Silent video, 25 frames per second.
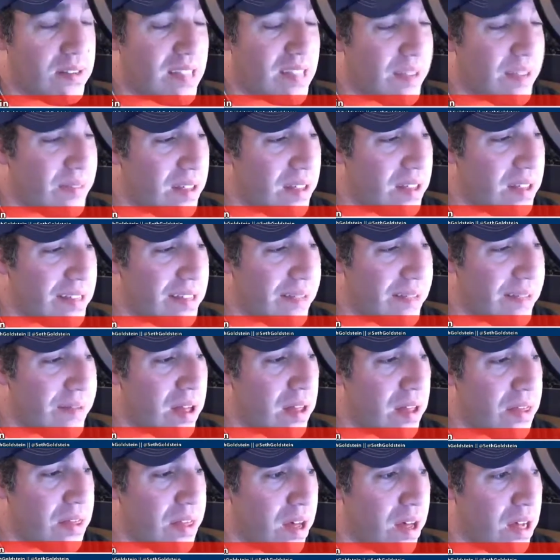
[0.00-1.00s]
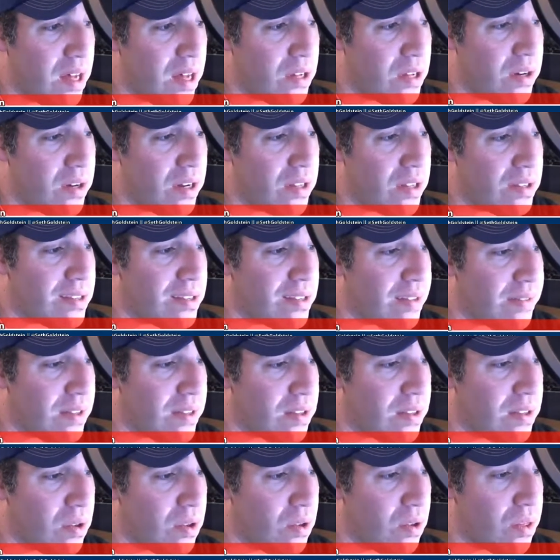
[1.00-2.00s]
seven hundred
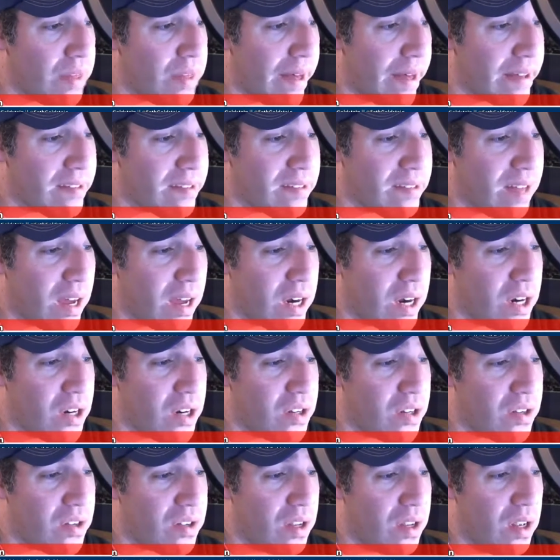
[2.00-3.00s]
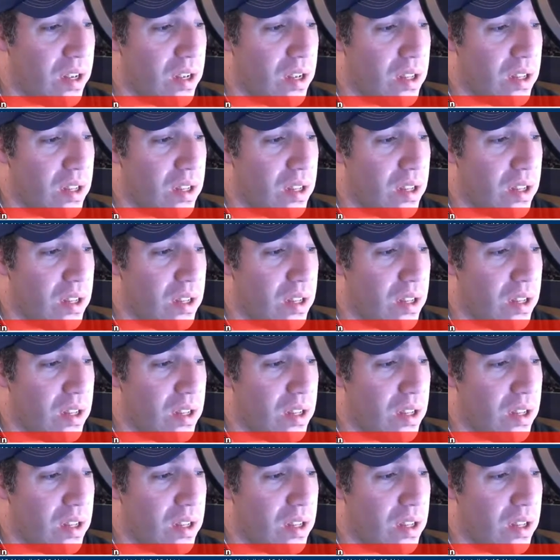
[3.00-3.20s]
seventy-two thousand dollars